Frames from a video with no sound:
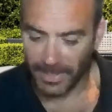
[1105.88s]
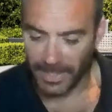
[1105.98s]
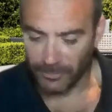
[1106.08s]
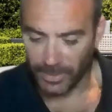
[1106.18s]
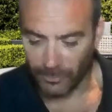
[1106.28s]

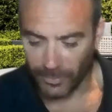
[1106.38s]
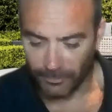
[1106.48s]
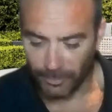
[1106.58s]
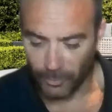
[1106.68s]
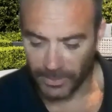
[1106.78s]

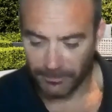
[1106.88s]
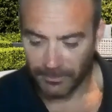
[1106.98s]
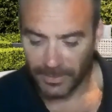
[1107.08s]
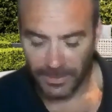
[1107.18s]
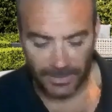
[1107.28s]
We've pulled
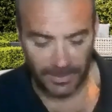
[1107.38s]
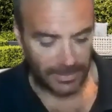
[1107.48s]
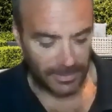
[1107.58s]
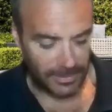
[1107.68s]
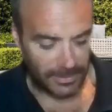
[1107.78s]
up
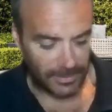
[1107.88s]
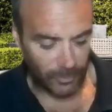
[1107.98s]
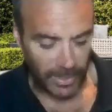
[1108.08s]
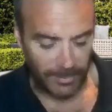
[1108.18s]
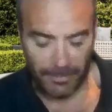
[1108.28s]

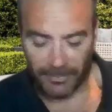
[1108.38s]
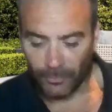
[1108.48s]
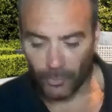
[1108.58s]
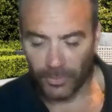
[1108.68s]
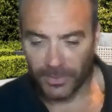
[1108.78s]
weed mat
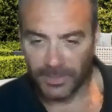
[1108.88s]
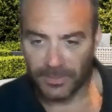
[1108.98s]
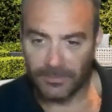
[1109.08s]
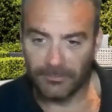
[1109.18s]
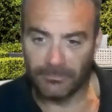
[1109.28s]
before and it's
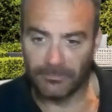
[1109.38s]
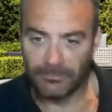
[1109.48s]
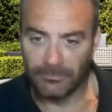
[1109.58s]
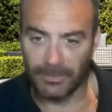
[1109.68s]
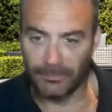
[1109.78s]
just
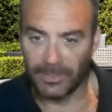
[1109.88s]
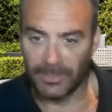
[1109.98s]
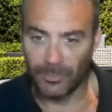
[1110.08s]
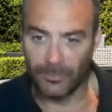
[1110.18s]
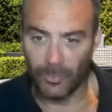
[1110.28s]

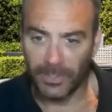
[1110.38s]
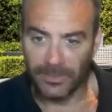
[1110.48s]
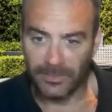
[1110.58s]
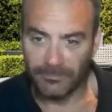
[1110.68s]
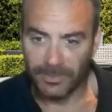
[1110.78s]
infested with
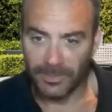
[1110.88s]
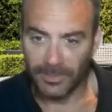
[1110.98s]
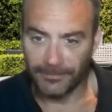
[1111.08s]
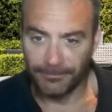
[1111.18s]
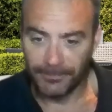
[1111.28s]
weeds.
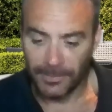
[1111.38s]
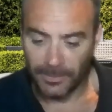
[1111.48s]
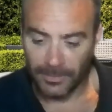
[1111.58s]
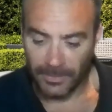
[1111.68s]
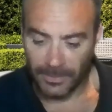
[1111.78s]
So,
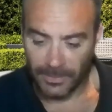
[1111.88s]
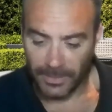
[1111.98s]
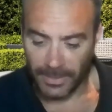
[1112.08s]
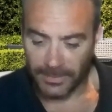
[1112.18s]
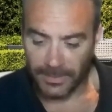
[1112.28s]

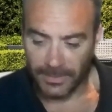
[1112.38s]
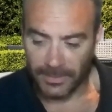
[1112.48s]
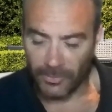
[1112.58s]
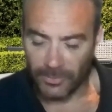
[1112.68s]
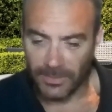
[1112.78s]
and it's
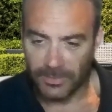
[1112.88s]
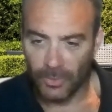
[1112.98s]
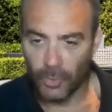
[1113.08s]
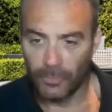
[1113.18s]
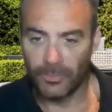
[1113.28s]

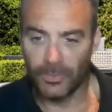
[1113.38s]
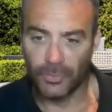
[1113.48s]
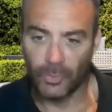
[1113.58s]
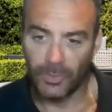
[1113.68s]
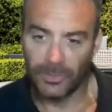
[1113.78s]
not good for the
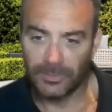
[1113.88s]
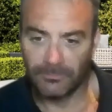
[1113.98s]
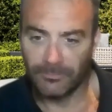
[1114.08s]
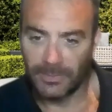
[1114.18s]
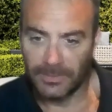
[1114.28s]
soil. It's
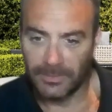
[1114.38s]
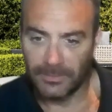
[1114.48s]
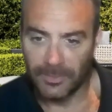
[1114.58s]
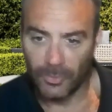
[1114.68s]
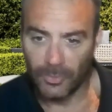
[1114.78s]

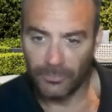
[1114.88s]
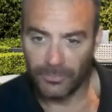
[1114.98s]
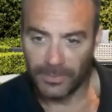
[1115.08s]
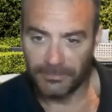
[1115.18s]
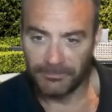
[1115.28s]
not good
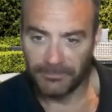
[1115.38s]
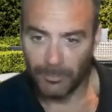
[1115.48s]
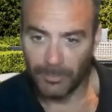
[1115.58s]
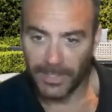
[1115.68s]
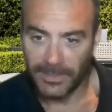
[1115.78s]
for the
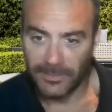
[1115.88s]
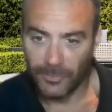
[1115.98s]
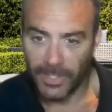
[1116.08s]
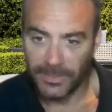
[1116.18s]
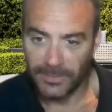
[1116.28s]
plants
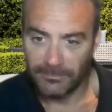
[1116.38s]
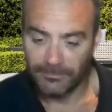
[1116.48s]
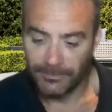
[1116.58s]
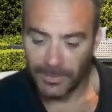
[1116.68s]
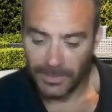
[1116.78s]
around it.
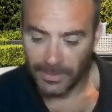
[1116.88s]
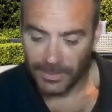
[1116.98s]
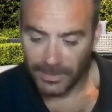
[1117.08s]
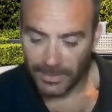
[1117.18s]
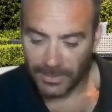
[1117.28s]

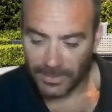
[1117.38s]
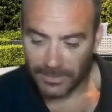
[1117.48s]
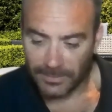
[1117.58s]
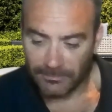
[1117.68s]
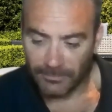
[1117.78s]

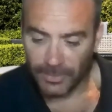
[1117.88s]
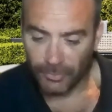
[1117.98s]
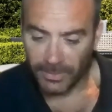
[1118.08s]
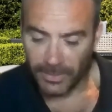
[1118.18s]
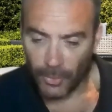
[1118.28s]
There's
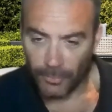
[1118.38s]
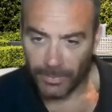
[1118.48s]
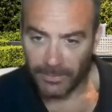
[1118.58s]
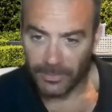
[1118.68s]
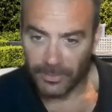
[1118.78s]
literally no
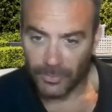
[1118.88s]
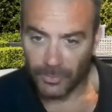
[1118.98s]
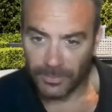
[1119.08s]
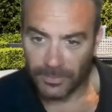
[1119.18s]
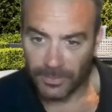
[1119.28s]
benefits to
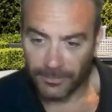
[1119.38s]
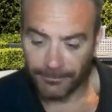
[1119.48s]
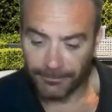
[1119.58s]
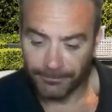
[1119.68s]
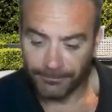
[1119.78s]
it. So,
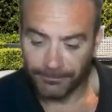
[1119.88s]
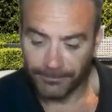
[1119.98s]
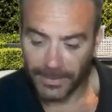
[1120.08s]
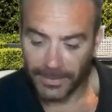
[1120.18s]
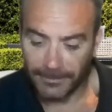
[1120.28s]

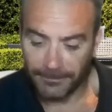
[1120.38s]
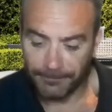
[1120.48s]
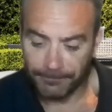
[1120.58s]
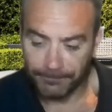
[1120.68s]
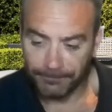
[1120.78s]
the